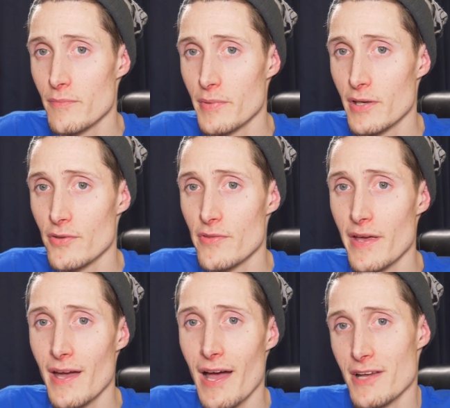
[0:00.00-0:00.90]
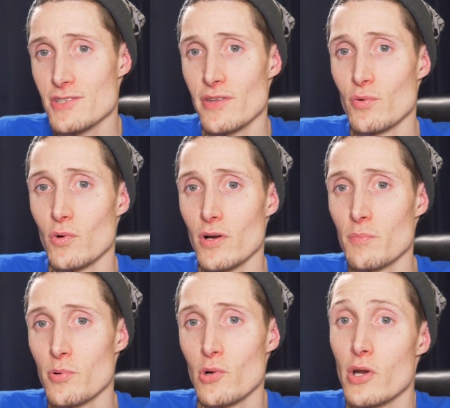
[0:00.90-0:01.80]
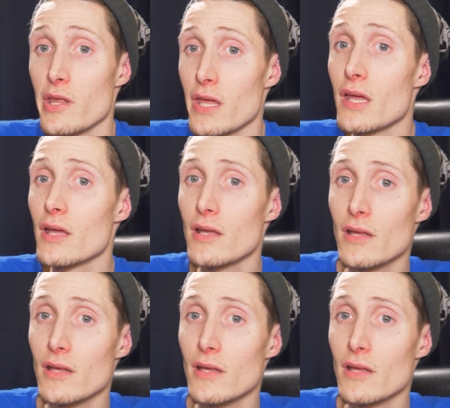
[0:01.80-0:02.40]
because they actually were pretty